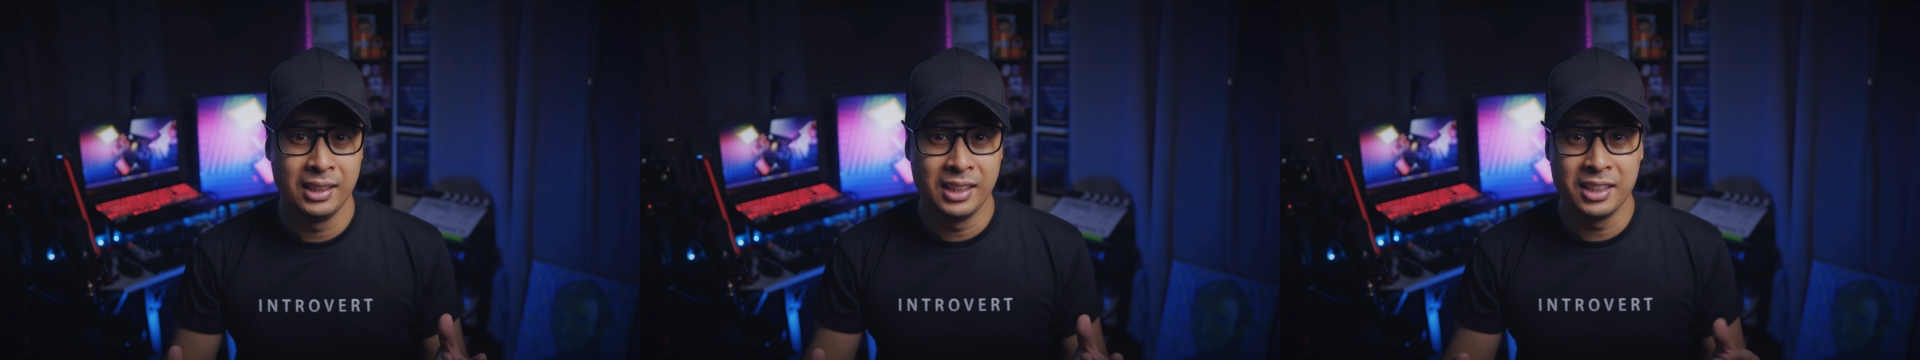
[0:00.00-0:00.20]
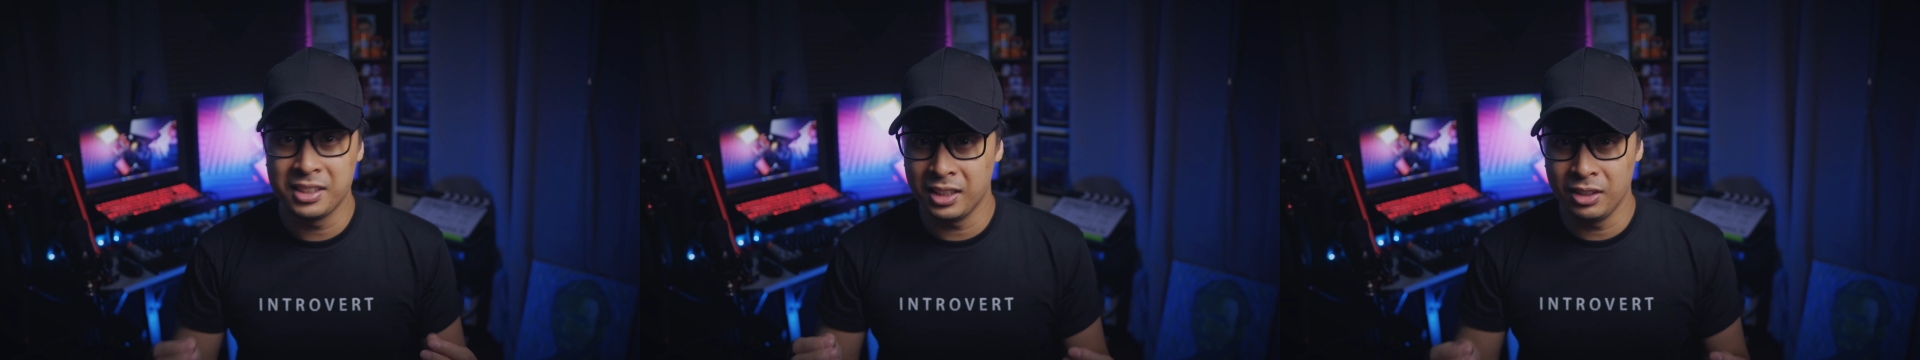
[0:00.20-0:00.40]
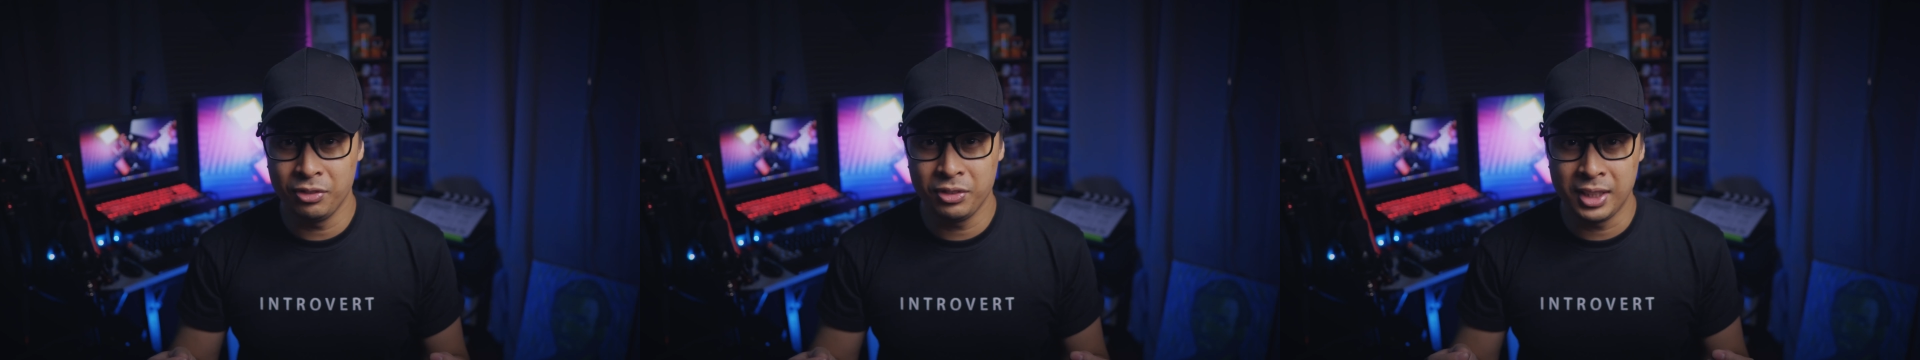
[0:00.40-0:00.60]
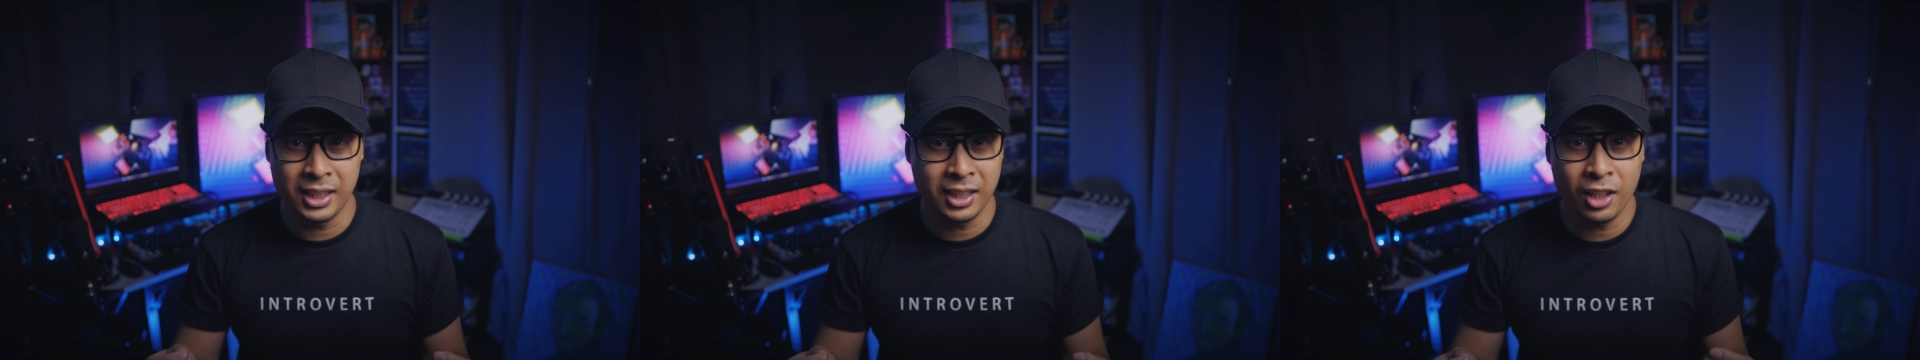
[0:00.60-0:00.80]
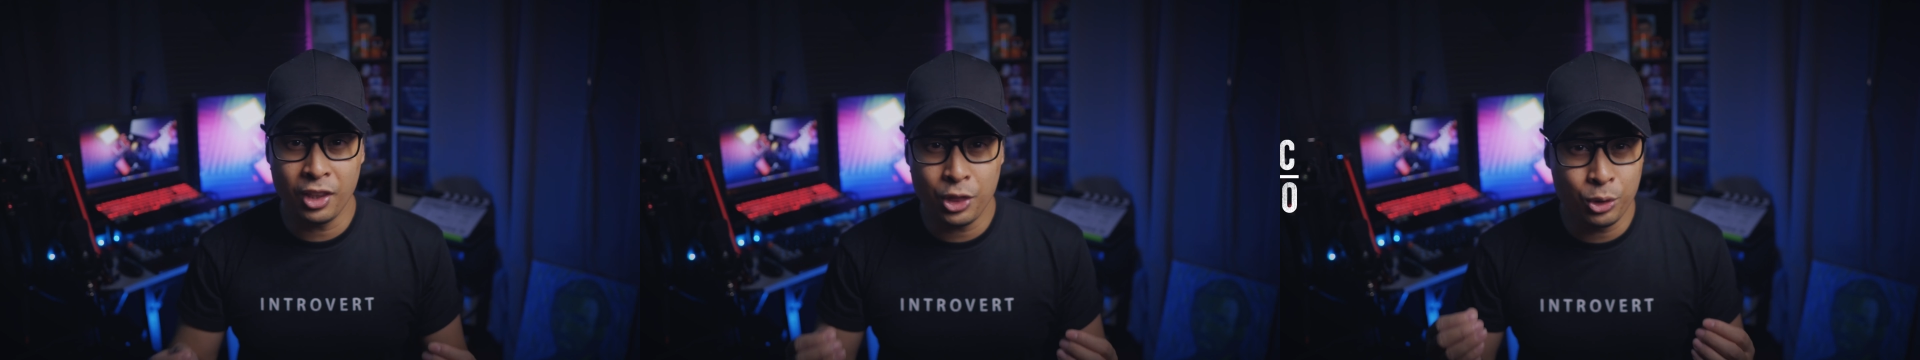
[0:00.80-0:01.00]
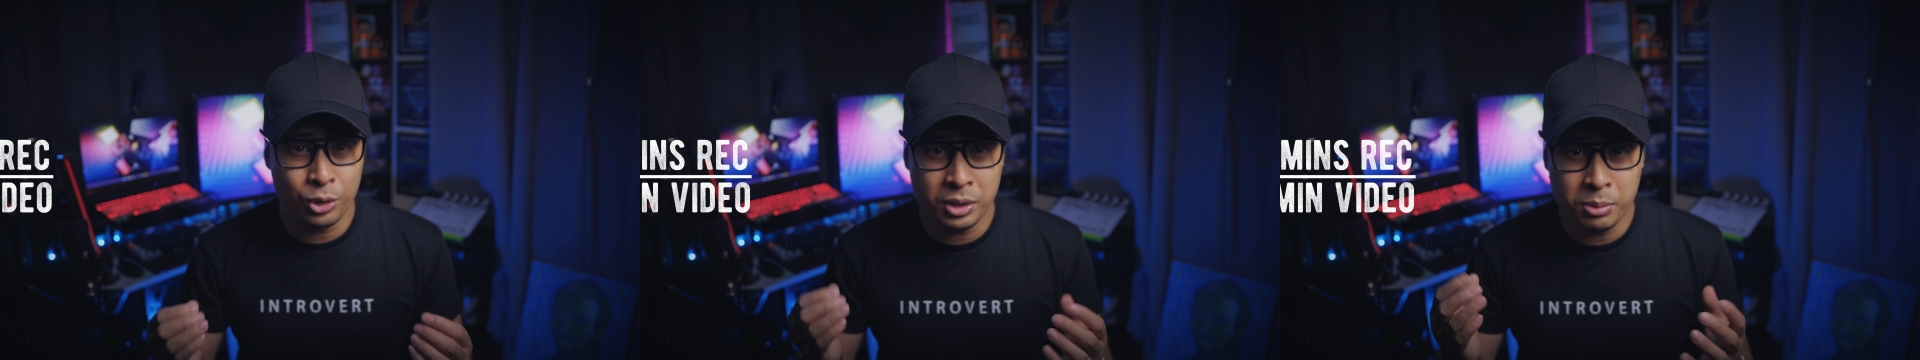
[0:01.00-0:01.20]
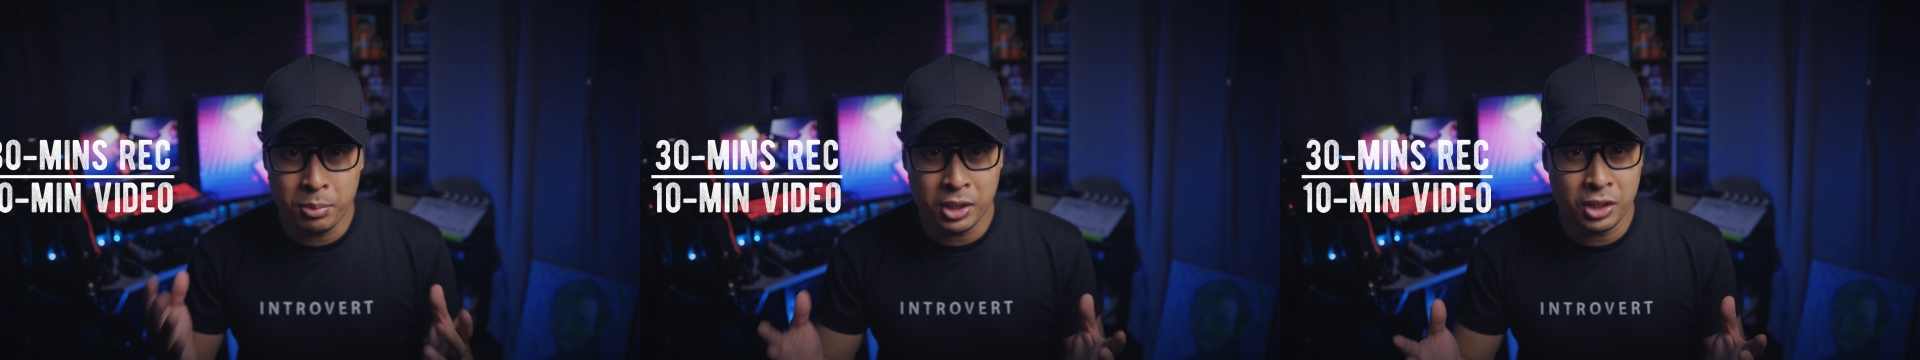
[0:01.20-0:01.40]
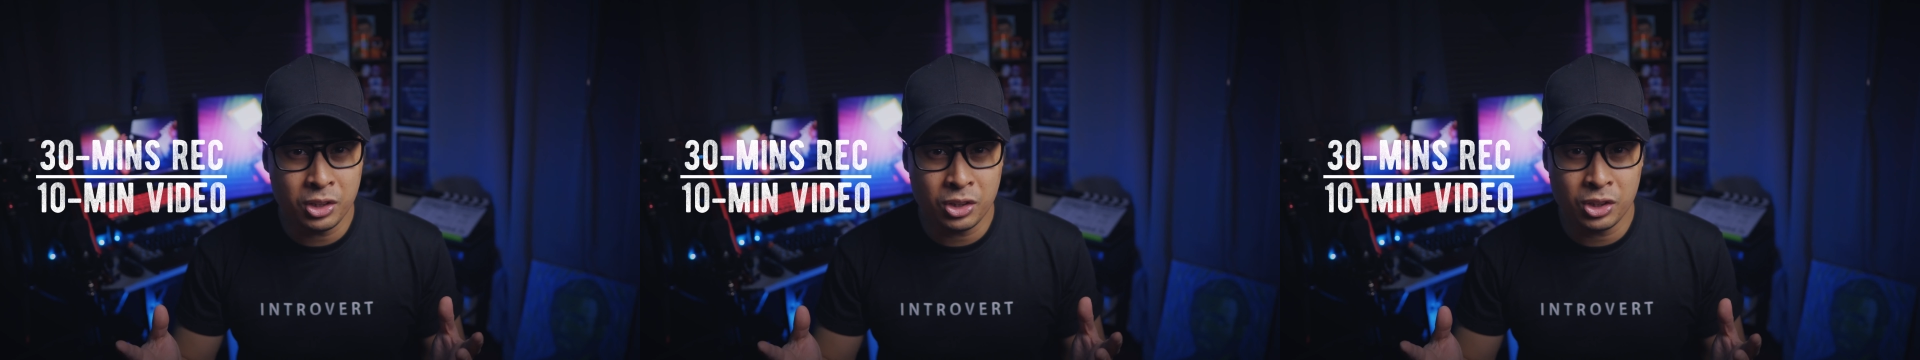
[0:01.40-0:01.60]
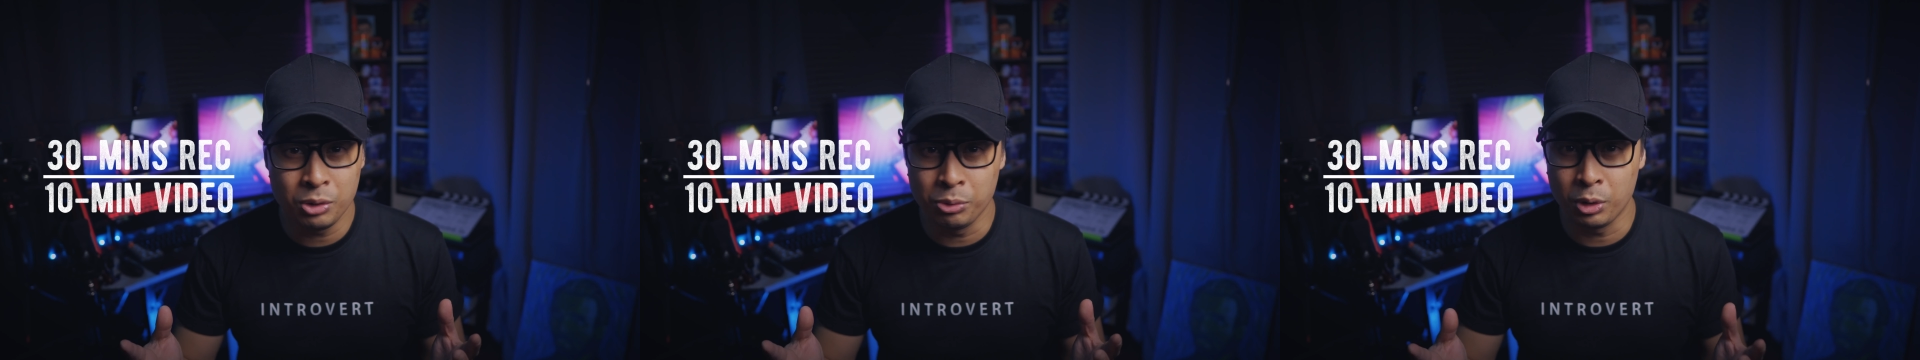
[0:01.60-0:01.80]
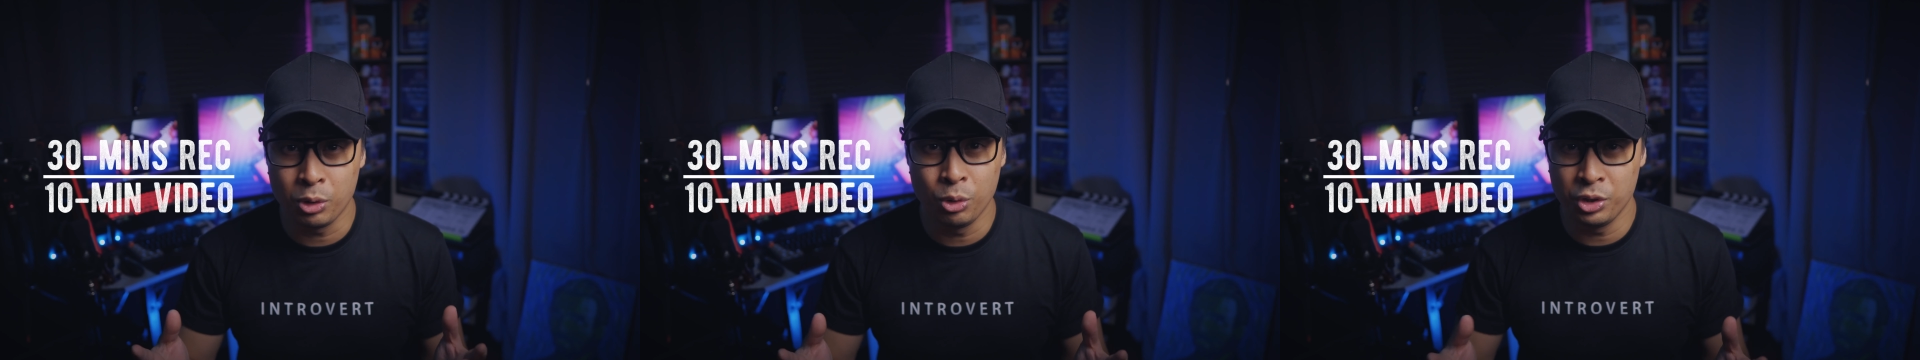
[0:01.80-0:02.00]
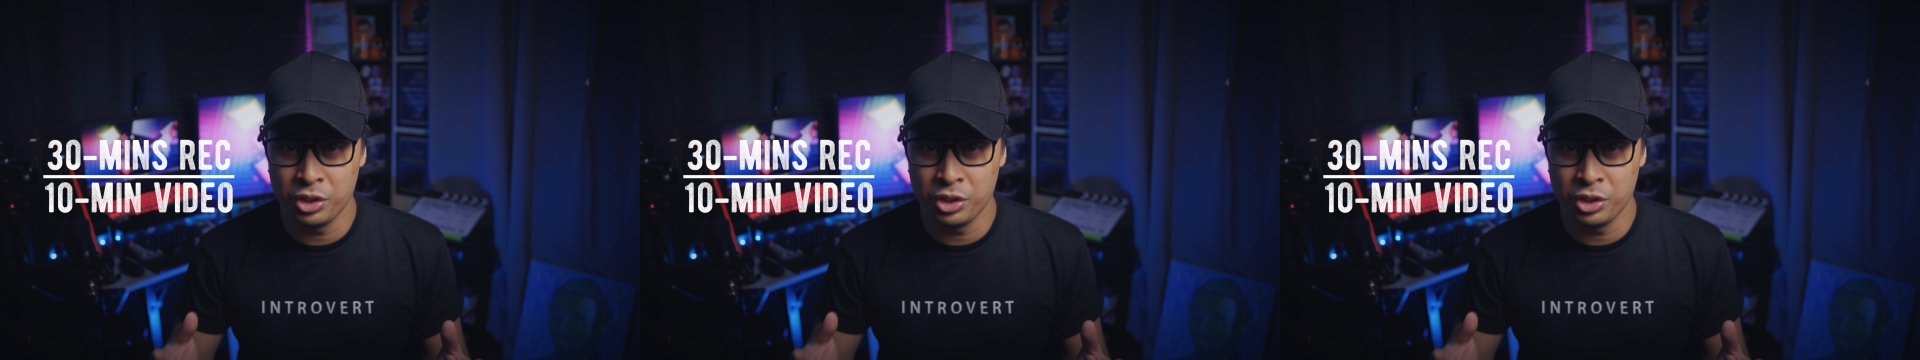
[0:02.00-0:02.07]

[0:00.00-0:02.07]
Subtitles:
Instead of taking 30 minutes to record